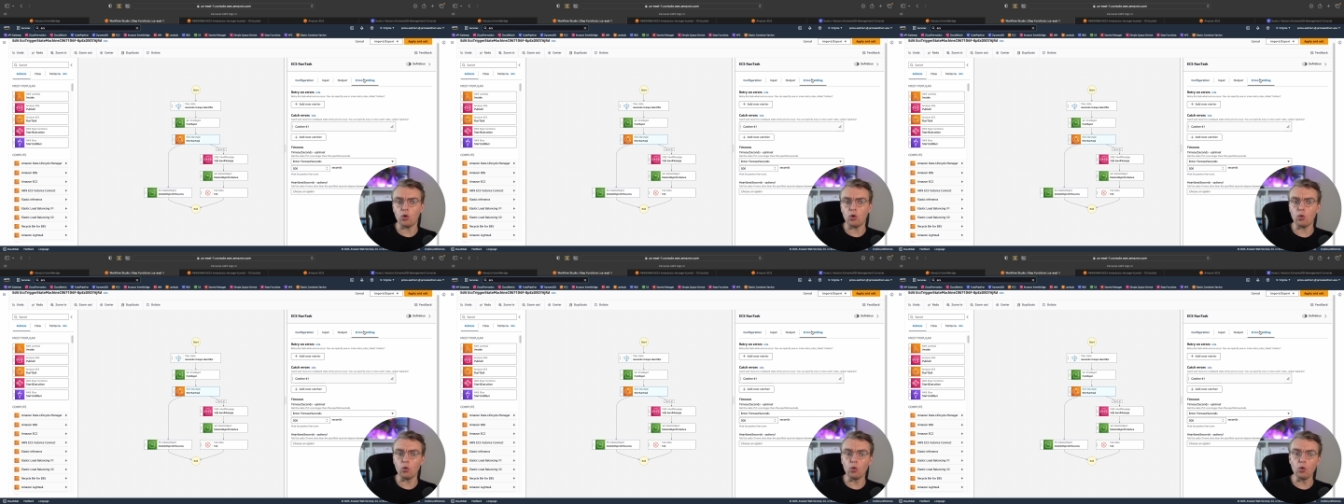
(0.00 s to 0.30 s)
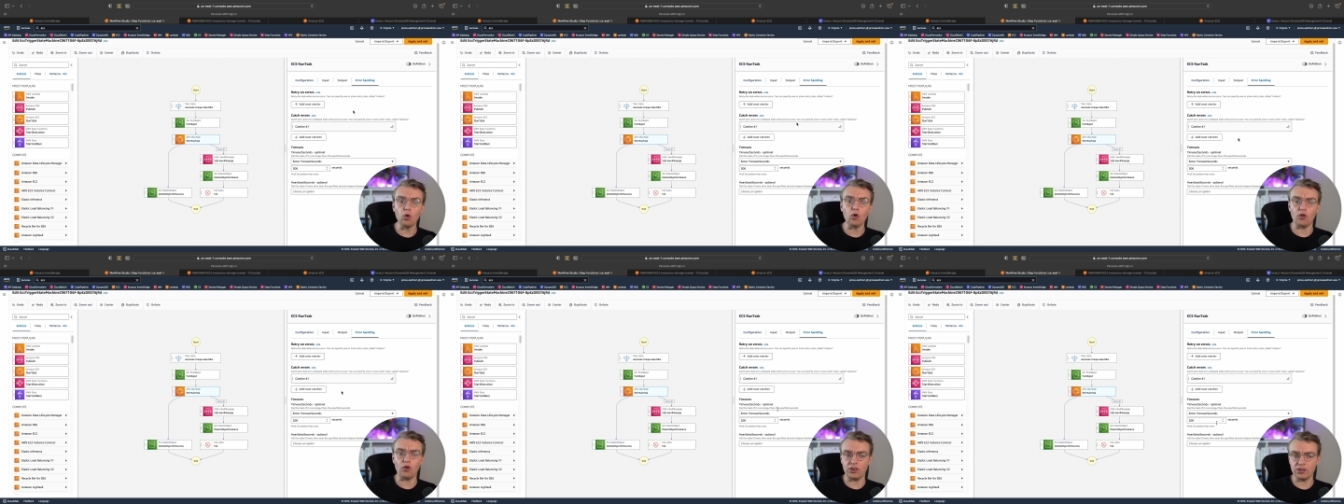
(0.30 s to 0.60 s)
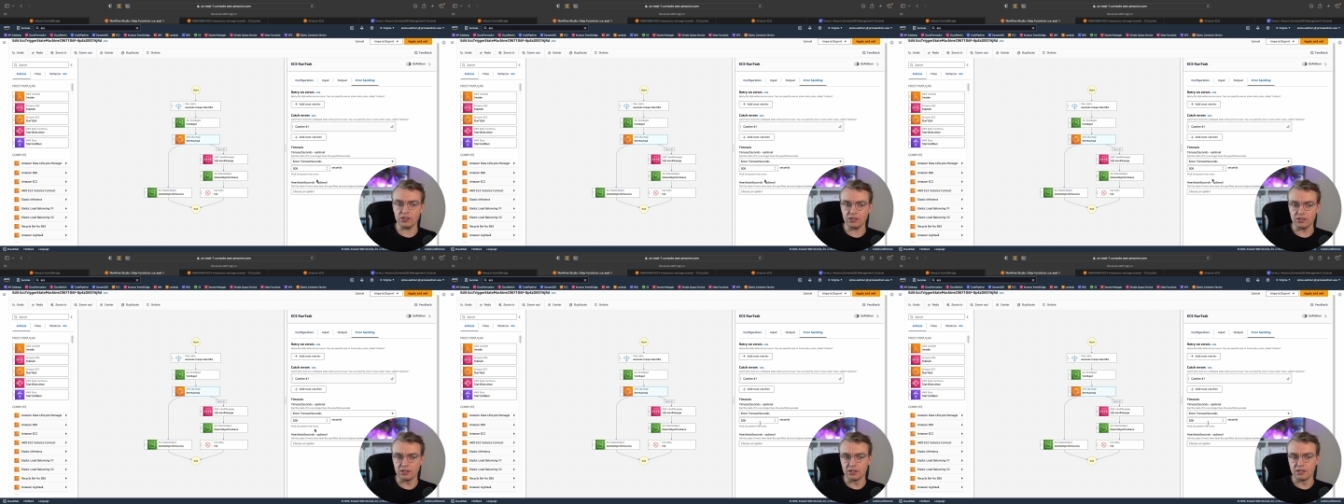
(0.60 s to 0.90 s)

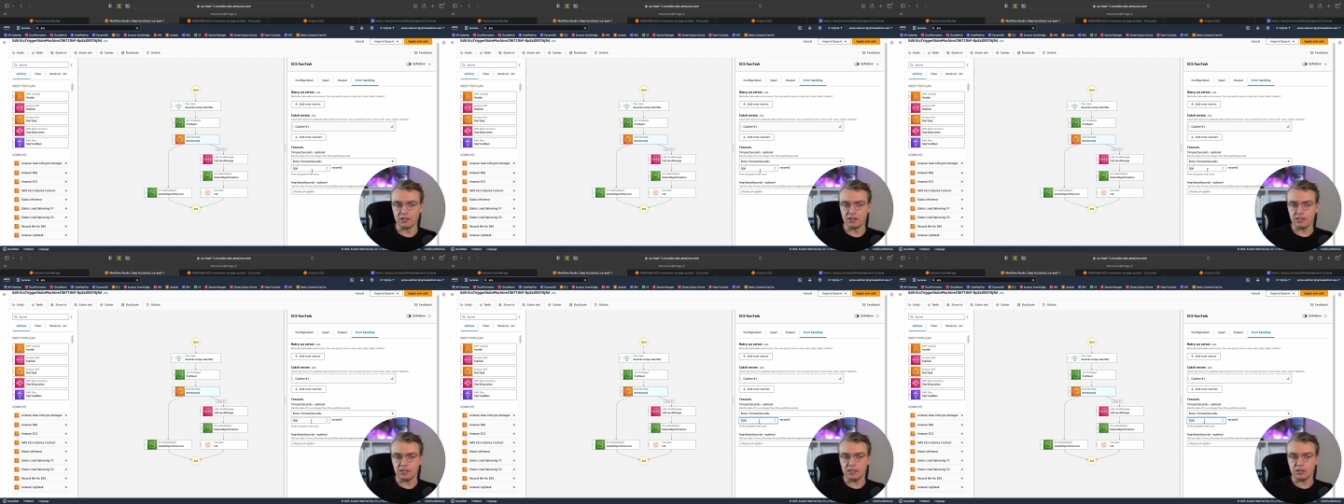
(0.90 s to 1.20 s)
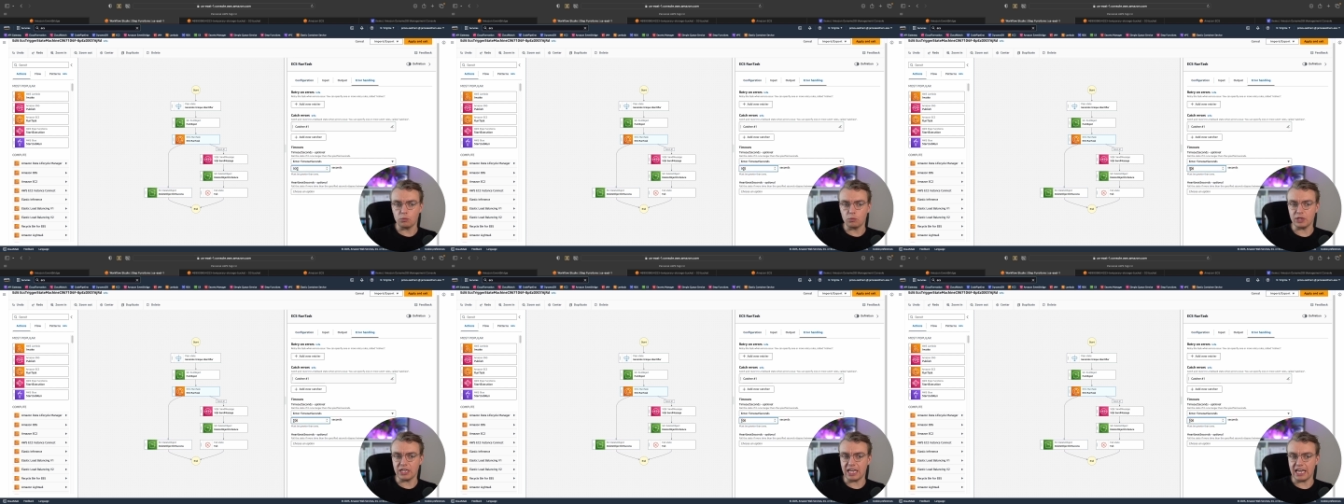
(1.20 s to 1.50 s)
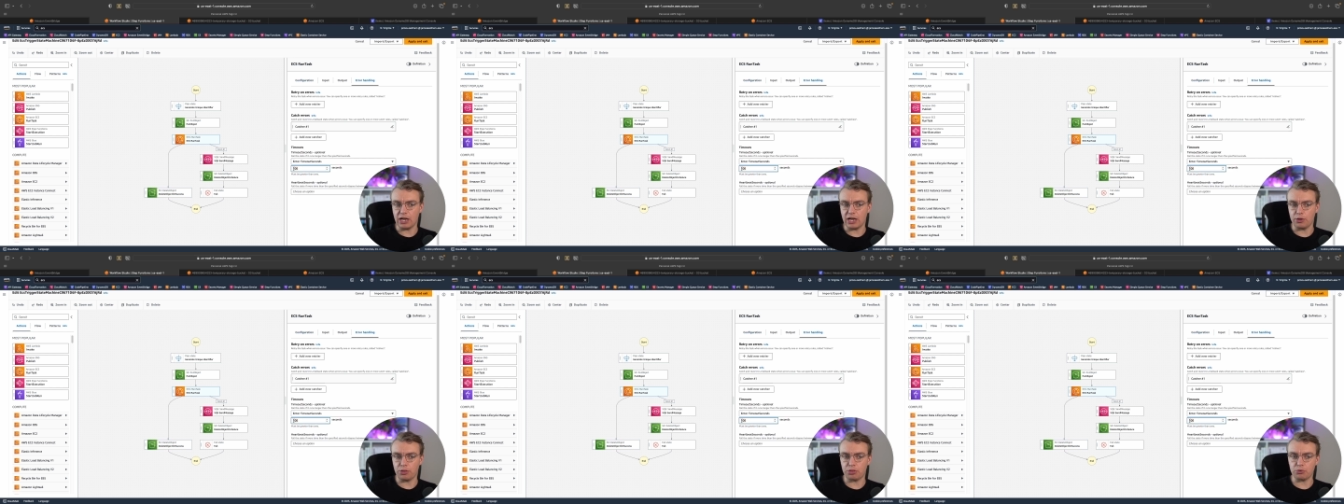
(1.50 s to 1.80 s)
or we
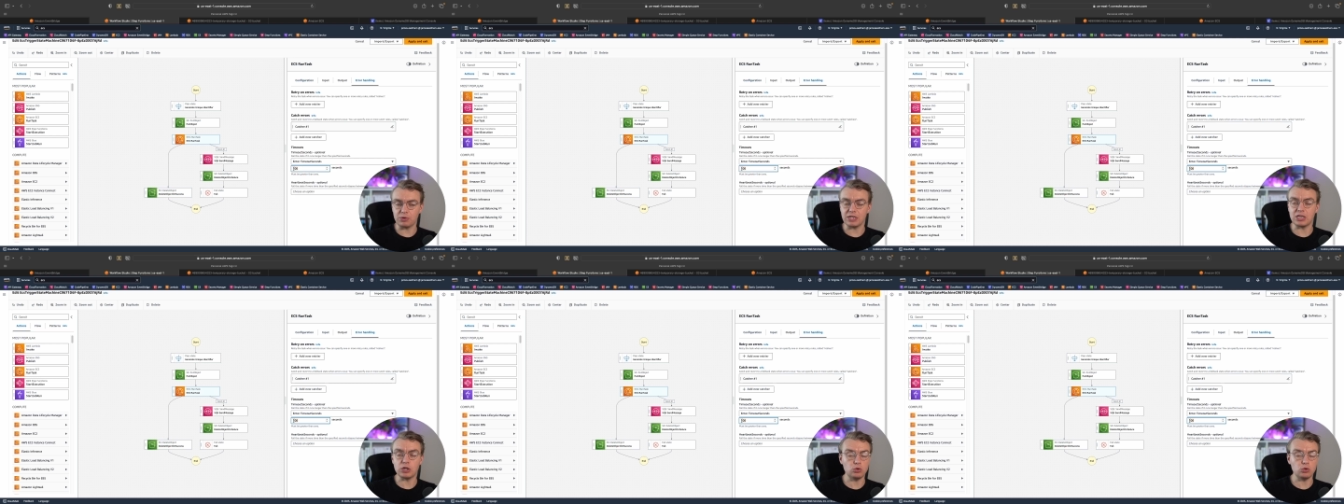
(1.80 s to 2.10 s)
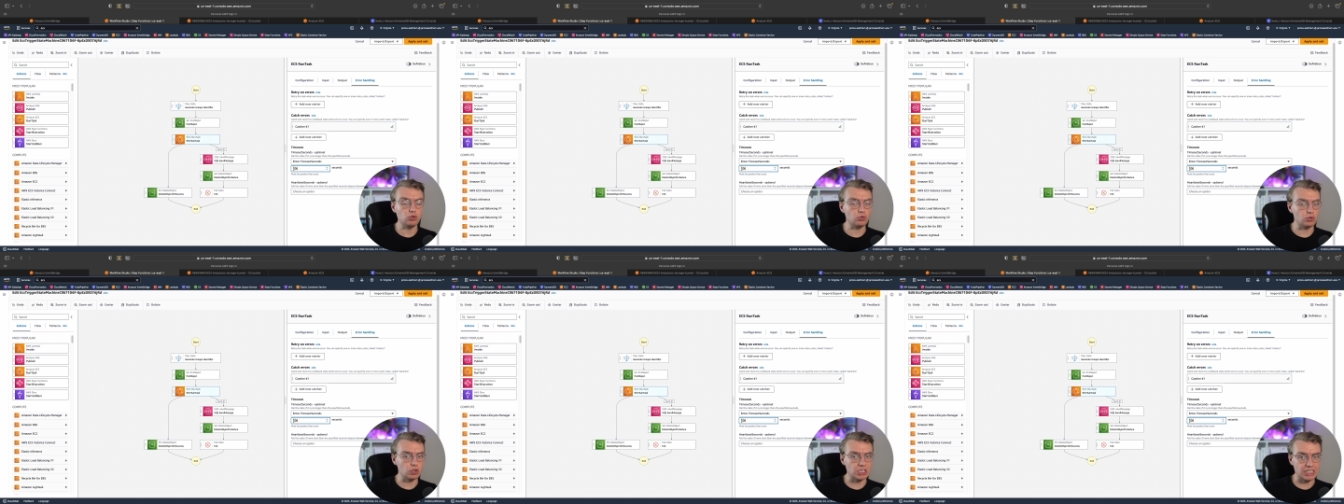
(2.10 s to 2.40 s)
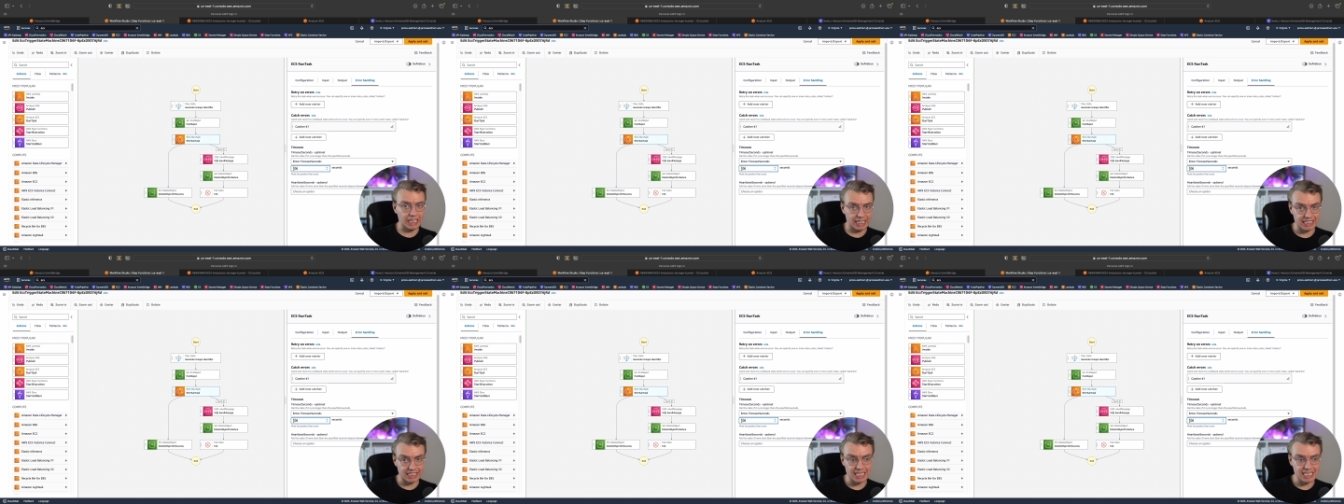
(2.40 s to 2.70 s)
hit a
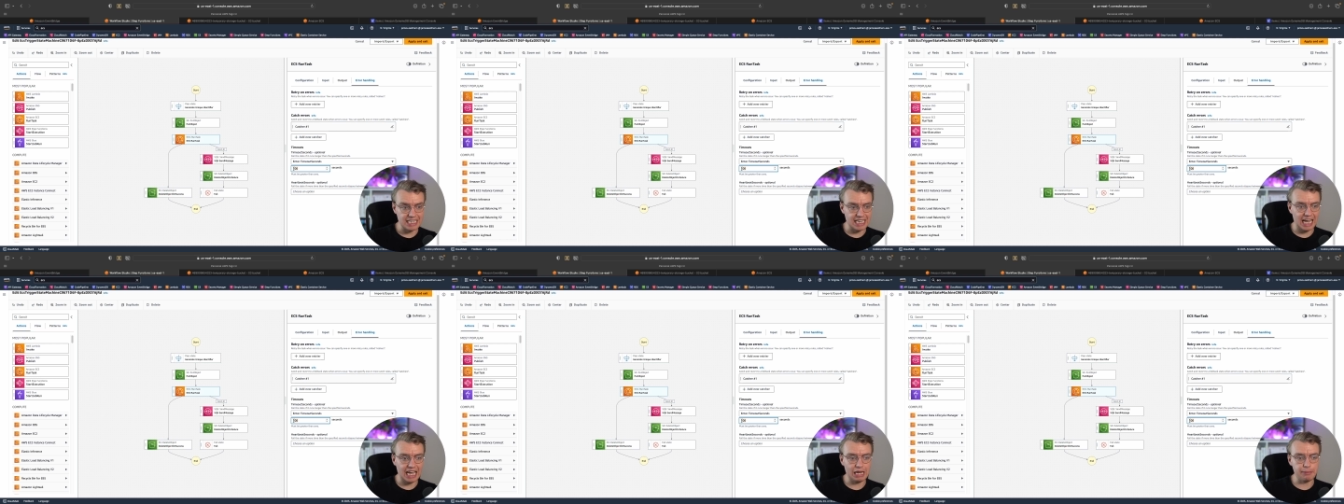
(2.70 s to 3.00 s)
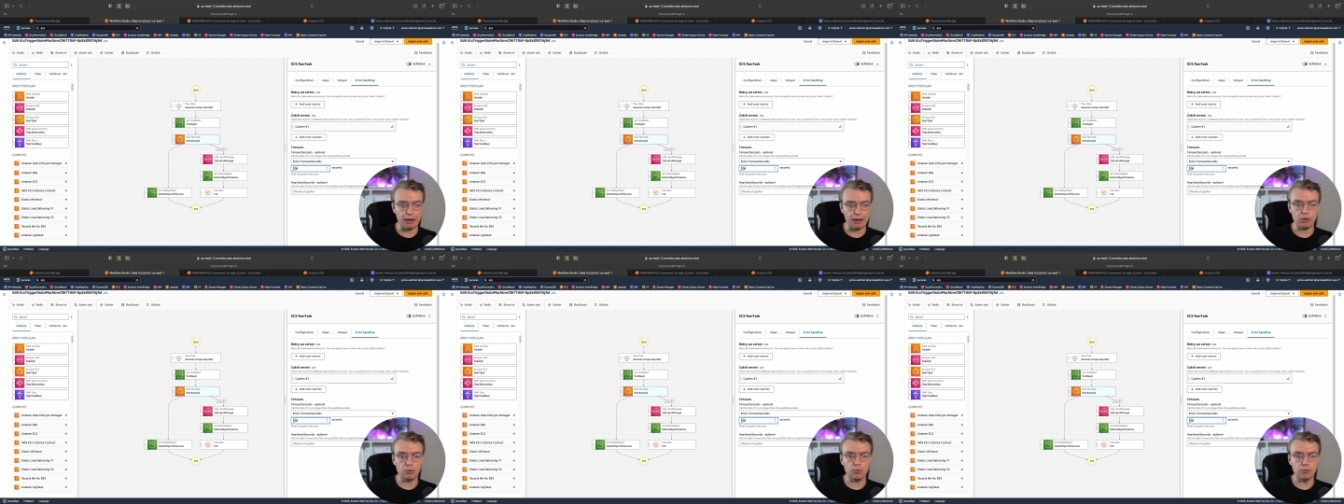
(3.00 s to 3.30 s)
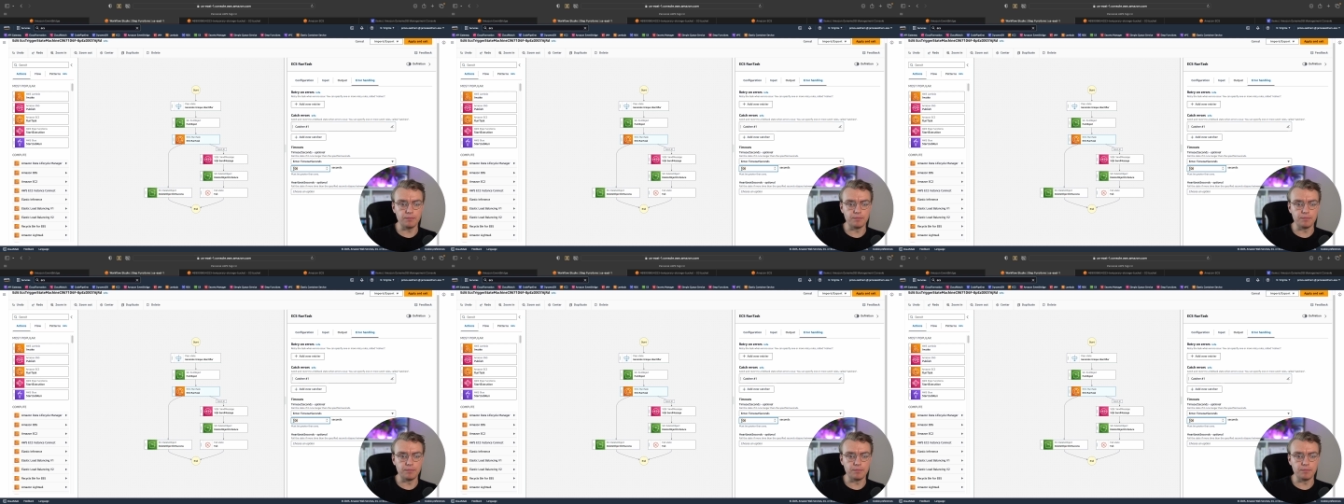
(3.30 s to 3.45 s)
300-second timeout,